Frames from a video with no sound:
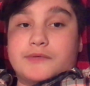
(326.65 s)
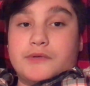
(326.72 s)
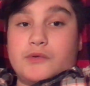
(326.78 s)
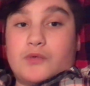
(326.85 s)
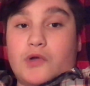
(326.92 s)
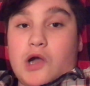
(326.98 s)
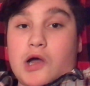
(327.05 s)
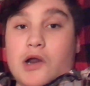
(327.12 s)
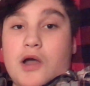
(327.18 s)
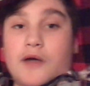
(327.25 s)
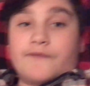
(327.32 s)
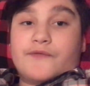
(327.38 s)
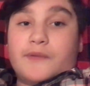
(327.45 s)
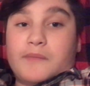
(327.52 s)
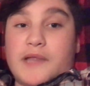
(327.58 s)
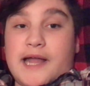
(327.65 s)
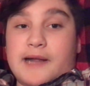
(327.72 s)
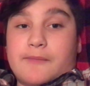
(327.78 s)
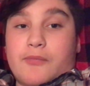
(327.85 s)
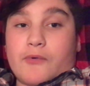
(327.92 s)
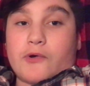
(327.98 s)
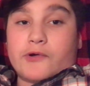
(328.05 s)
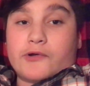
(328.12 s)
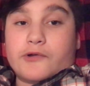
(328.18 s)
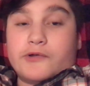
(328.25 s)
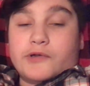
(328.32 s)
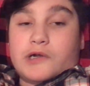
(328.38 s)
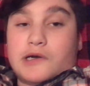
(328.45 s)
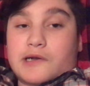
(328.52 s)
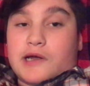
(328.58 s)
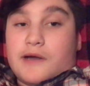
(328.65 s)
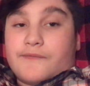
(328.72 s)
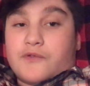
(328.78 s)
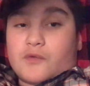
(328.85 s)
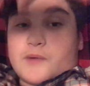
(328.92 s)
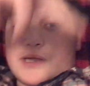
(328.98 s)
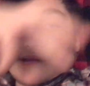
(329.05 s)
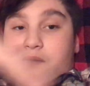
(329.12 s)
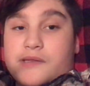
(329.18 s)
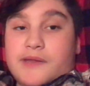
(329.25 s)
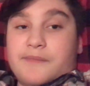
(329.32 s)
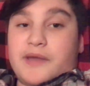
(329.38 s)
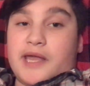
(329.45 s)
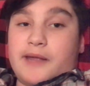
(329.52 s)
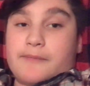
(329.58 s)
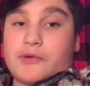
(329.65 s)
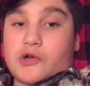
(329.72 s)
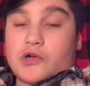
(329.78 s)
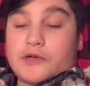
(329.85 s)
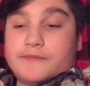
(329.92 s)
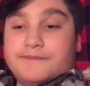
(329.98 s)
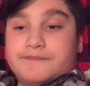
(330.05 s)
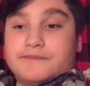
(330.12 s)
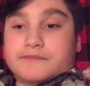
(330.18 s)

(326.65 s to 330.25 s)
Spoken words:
you cut off the black border, you cut off the rest of the paper,